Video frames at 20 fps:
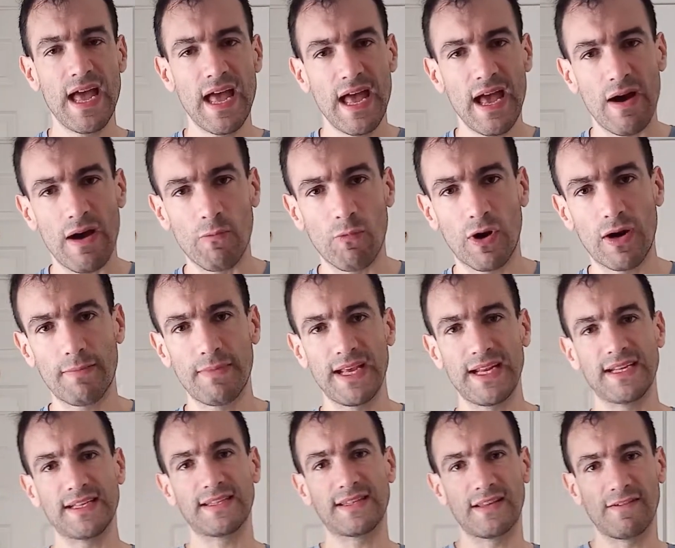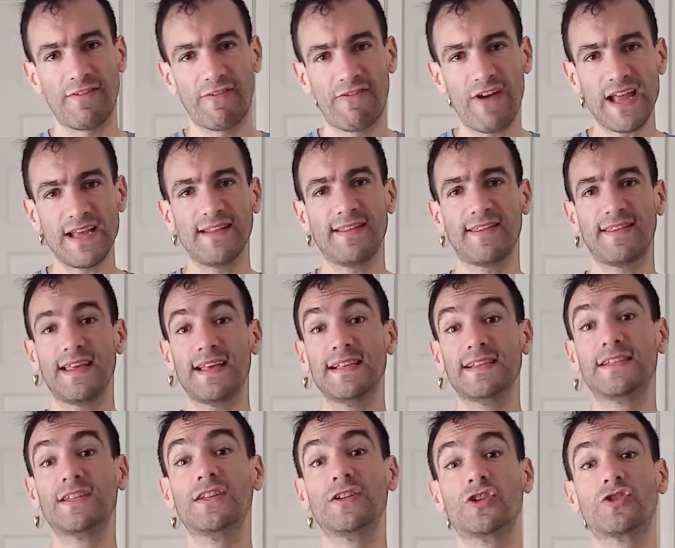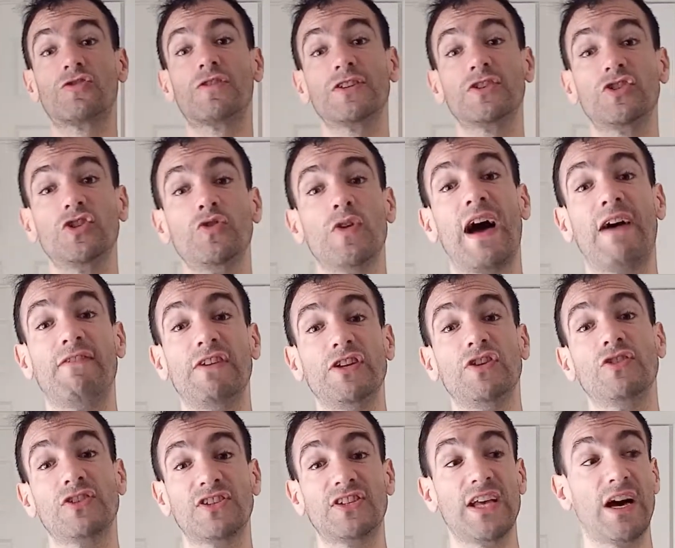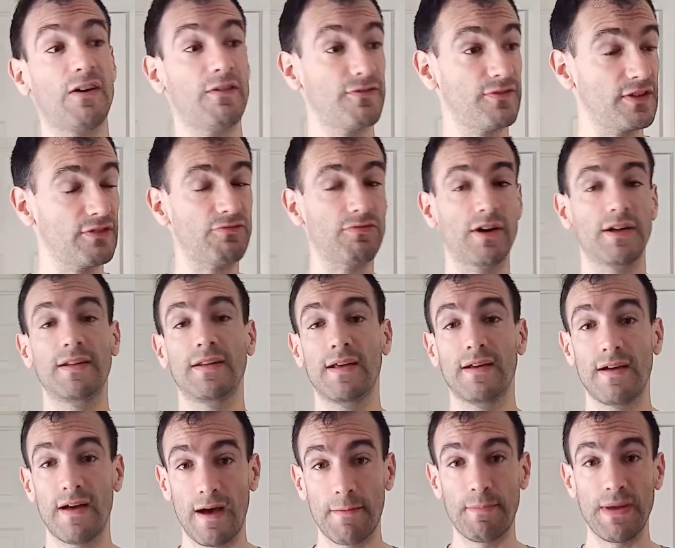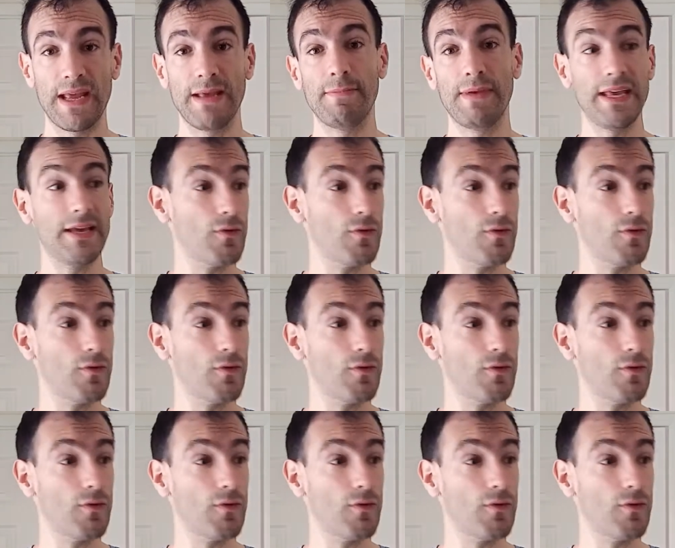And what I mean is the faith is the trust you have in yourself to run a PB